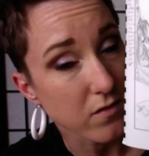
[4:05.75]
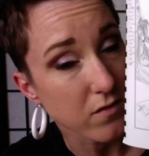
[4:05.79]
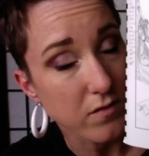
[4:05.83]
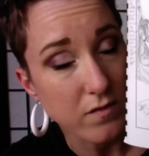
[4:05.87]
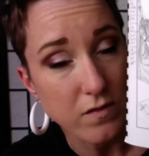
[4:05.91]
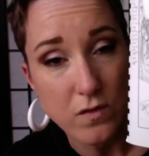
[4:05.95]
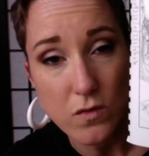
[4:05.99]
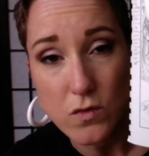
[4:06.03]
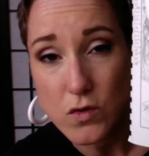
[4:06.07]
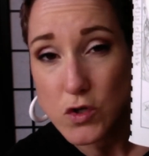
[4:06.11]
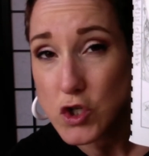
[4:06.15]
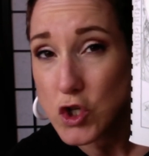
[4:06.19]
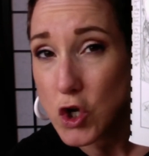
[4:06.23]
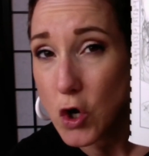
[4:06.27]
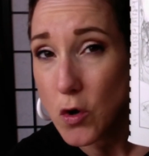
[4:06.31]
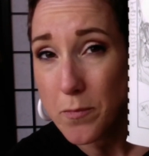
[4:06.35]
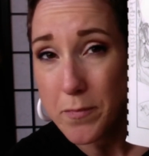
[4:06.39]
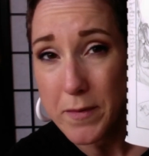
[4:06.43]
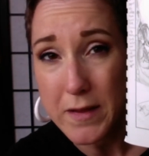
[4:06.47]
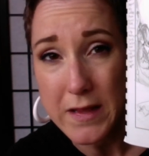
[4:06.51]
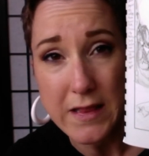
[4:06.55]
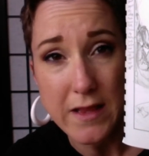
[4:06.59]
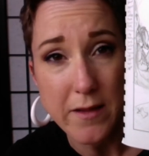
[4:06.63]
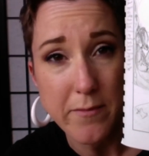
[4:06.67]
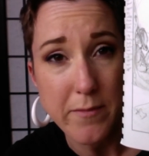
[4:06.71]
so don't
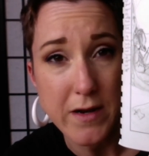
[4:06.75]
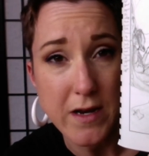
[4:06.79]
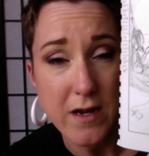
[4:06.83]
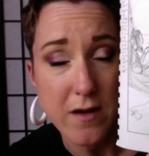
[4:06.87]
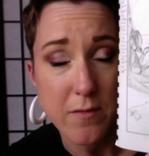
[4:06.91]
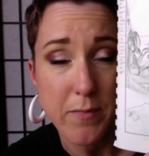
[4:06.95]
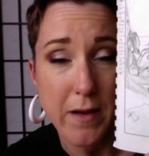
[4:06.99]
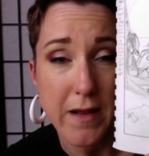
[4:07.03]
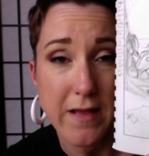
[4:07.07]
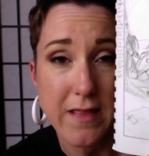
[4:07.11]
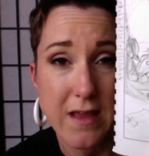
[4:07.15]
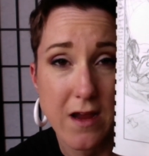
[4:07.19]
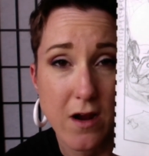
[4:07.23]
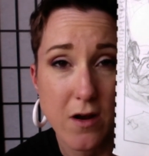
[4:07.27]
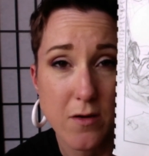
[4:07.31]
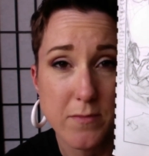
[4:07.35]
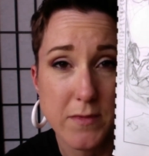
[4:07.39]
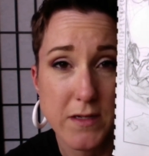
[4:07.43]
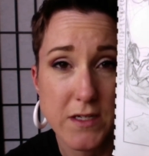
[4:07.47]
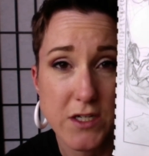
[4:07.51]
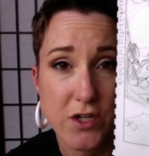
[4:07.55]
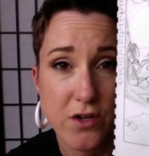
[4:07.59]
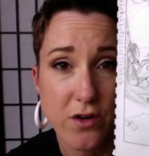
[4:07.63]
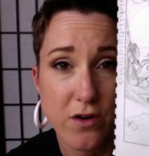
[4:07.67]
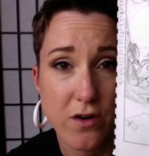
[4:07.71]
be limited by the art
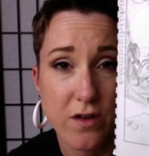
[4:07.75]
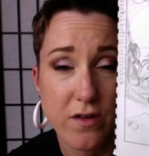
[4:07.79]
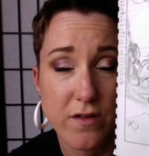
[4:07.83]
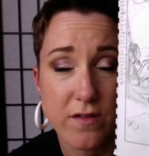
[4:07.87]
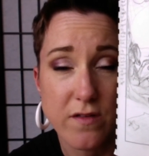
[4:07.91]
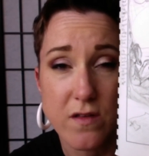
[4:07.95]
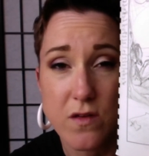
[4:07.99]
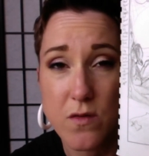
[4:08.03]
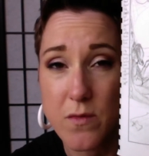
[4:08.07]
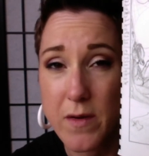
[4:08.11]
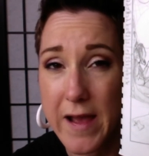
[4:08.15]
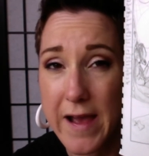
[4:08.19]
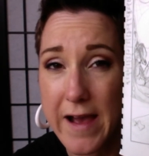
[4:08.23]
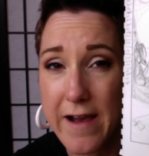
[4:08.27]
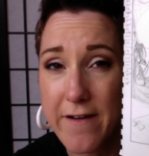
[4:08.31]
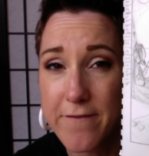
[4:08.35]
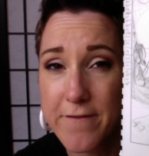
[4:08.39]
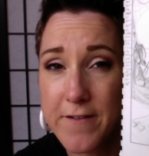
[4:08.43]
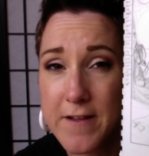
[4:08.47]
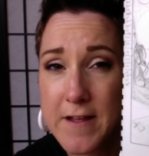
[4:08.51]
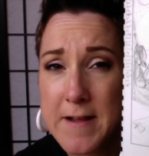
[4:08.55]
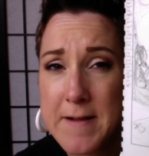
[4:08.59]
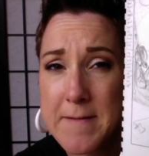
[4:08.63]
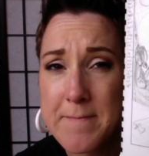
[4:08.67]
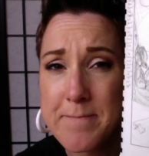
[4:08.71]
materials you have.
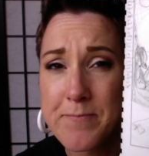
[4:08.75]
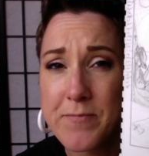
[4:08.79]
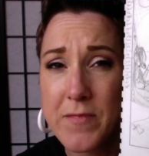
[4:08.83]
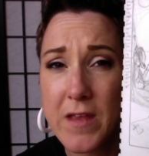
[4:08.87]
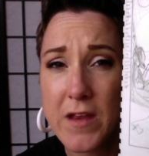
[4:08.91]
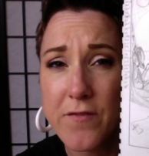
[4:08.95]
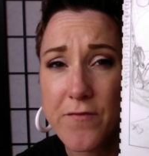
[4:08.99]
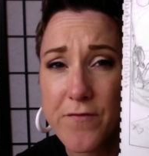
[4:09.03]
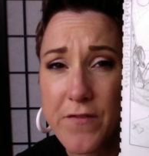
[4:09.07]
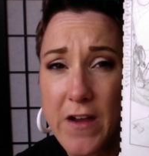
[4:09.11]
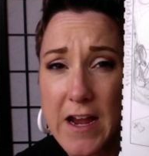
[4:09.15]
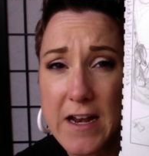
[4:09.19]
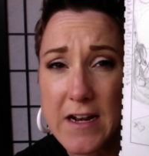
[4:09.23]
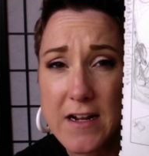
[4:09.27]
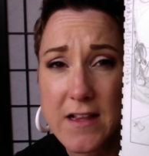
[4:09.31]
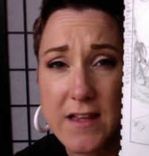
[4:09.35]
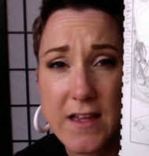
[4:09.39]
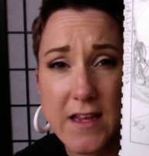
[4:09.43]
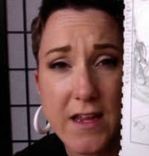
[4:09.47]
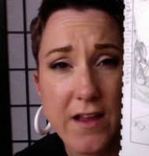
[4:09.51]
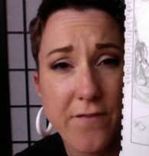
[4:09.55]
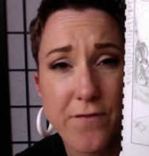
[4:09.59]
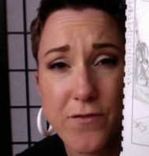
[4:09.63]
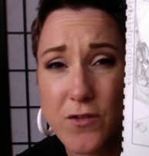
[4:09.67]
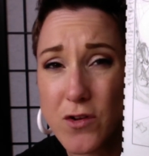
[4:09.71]
And
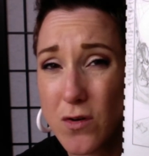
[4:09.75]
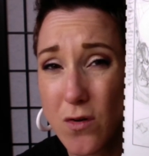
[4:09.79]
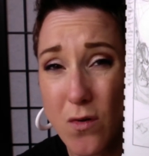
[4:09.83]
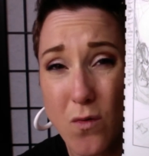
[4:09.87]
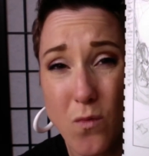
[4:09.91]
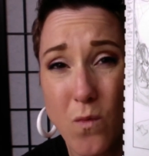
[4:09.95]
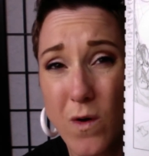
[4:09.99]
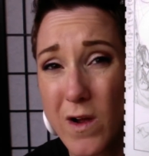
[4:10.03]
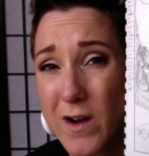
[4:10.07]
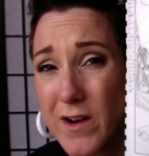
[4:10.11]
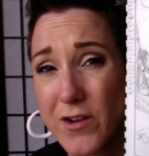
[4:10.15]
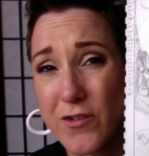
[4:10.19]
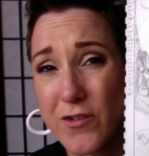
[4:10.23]
finally, if you don't want to